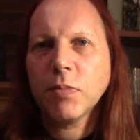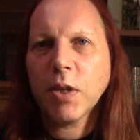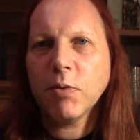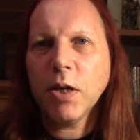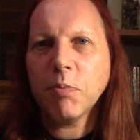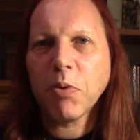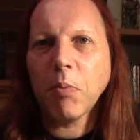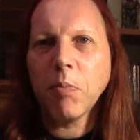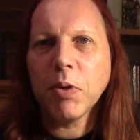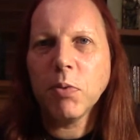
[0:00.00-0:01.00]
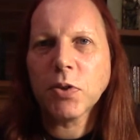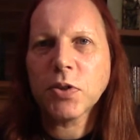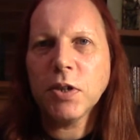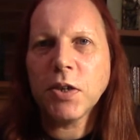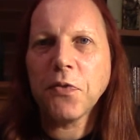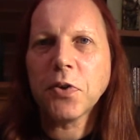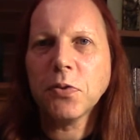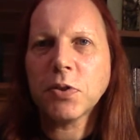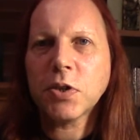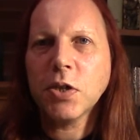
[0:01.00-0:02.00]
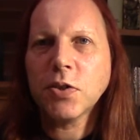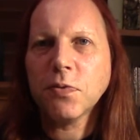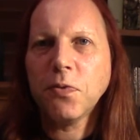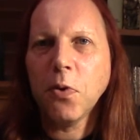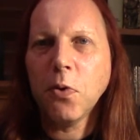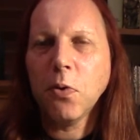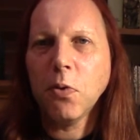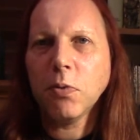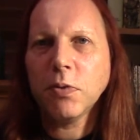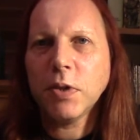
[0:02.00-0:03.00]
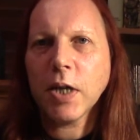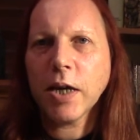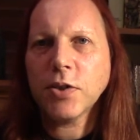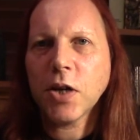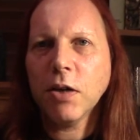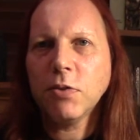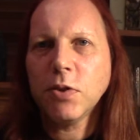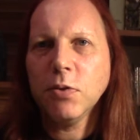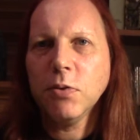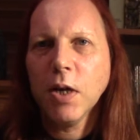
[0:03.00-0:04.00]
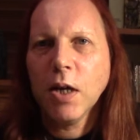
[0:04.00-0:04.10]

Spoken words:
it probably wasn't a difficult decision for Diageo to